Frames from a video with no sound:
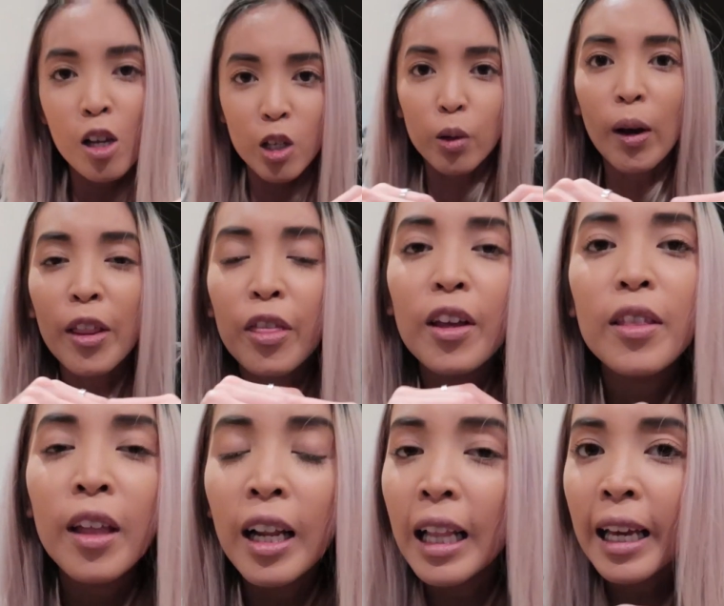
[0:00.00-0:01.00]
So I
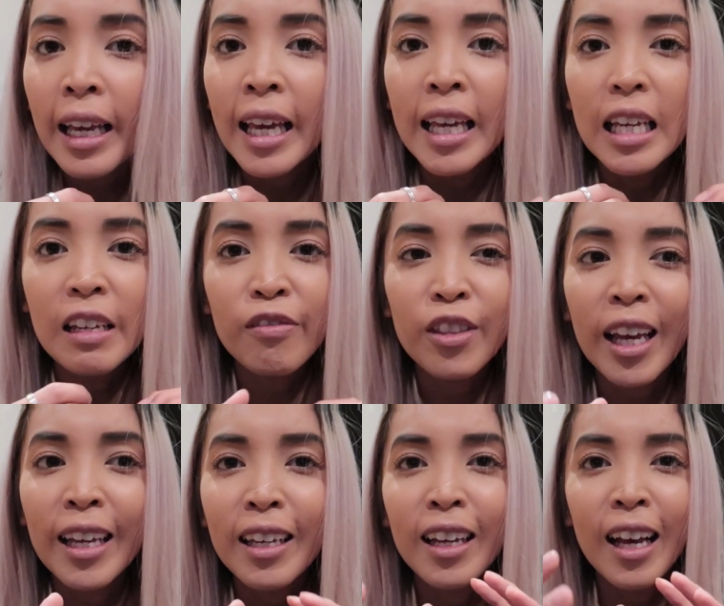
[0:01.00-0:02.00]
think that like if
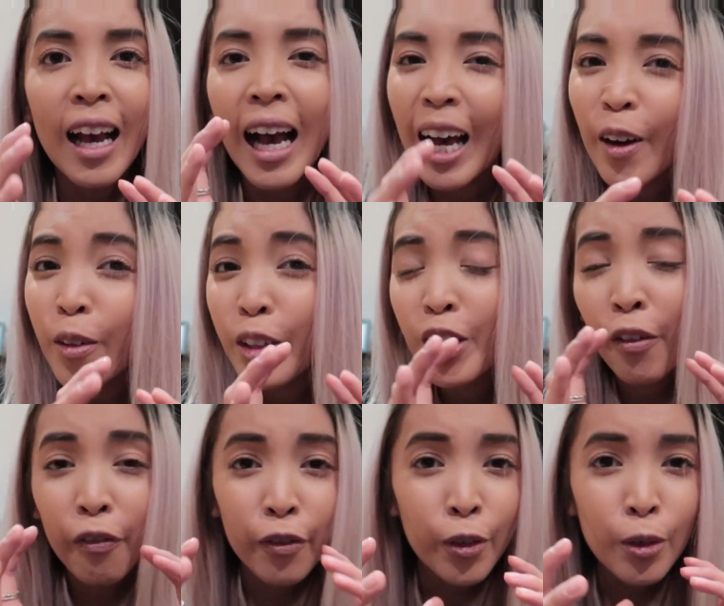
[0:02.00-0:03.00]
they had only a
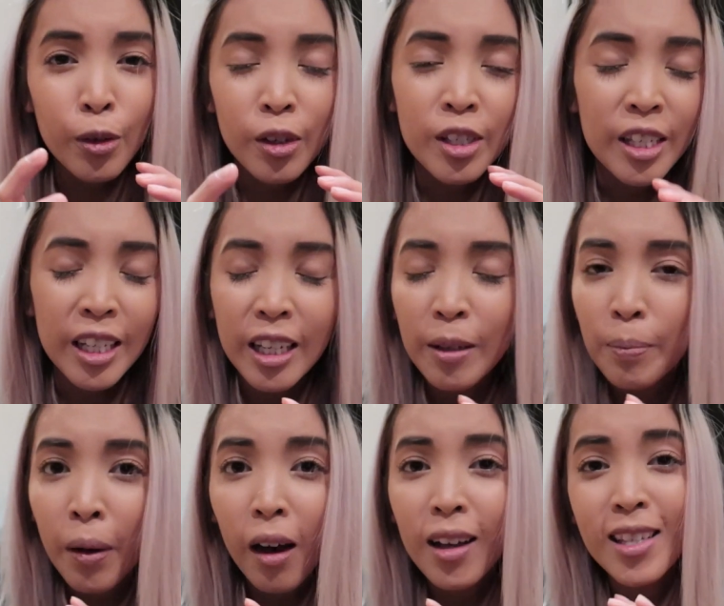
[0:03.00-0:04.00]
few singing
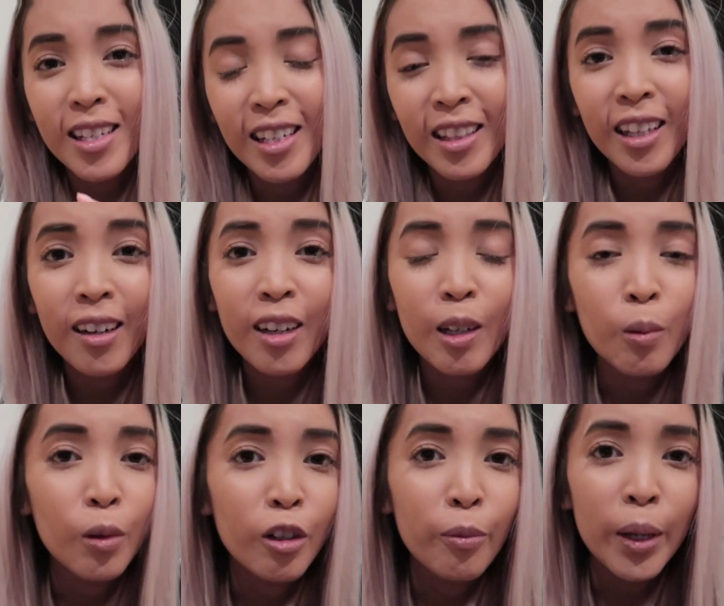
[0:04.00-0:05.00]
parts in there it
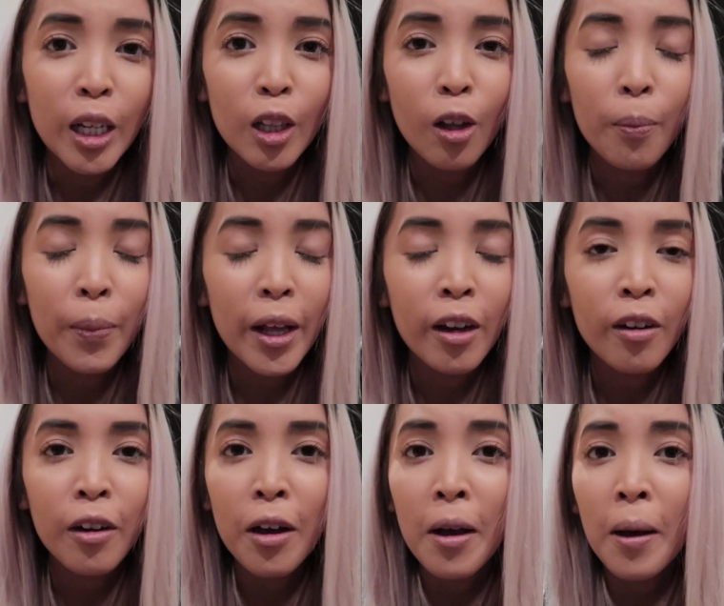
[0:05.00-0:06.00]
would have been a lot
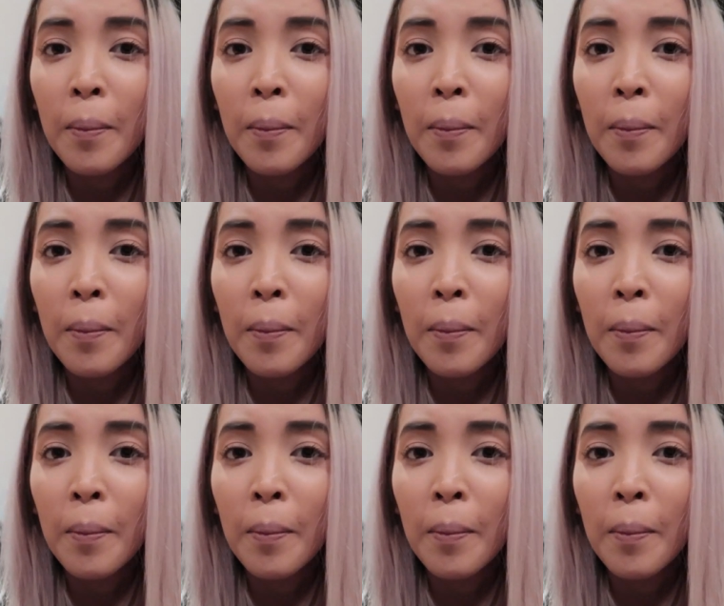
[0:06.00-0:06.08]
better